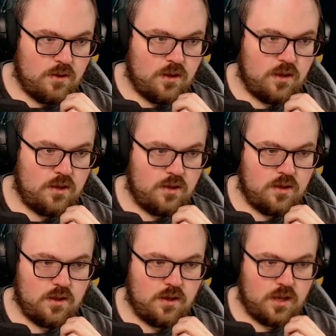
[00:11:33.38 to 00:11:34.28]
Okay.
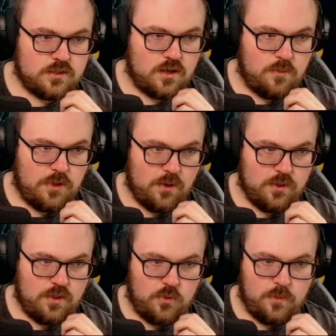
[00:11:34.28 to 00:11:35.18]
I guess I don't
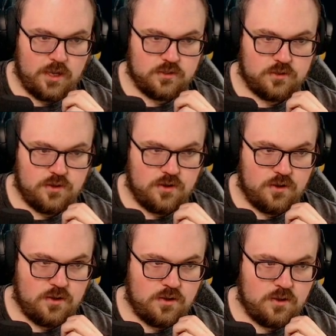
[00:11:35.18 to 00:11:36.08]
block with the Bowmaster.